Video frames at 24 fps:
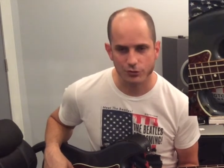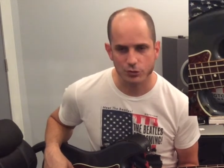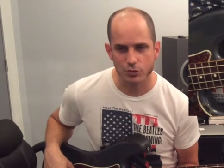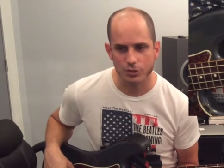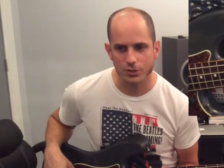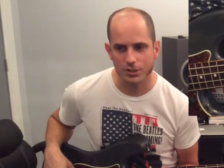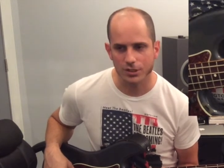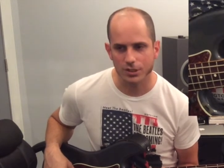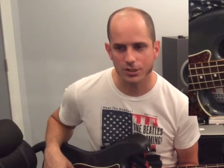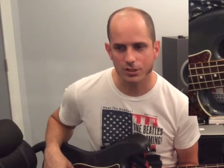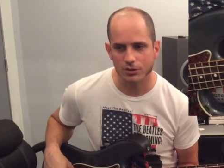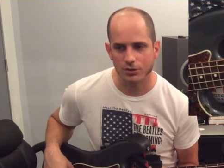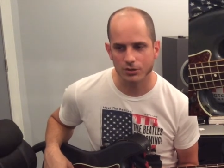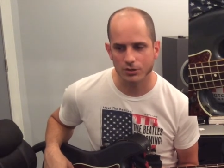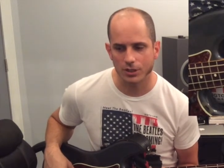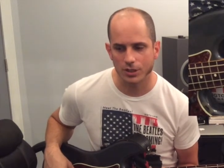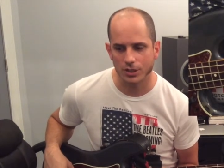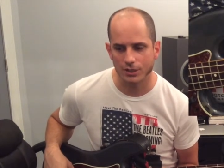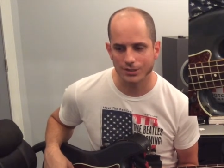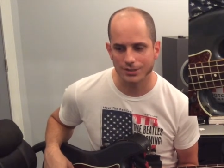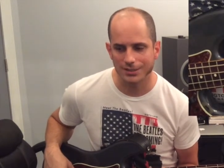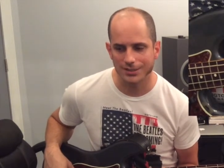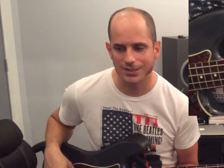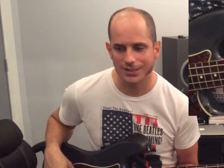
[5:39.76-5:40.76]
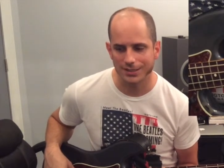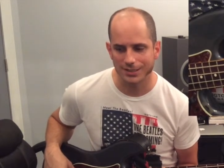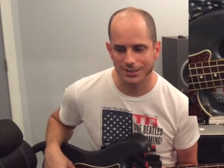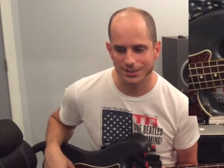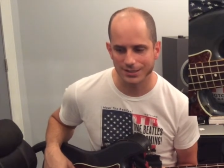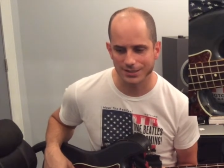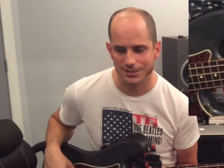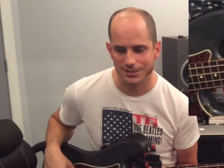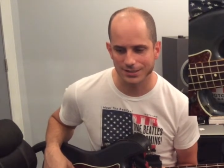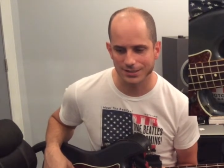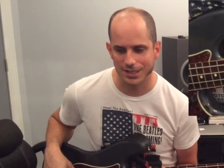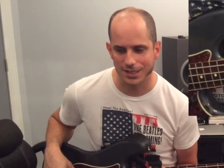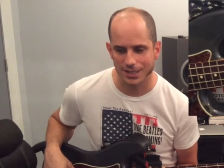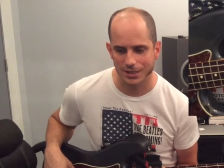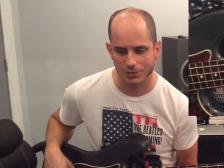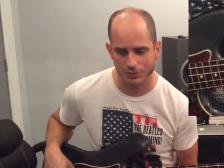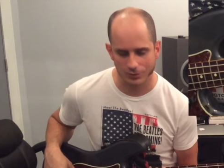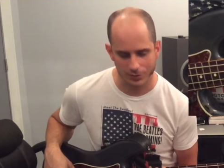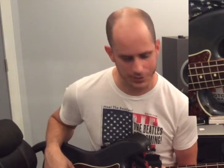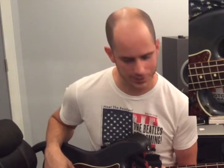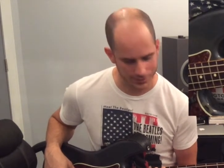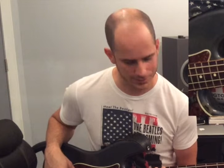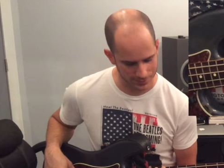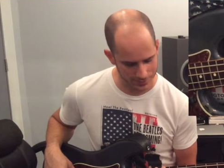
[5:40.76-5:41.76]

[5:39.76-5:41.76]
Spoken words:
if you hear a ticking sound like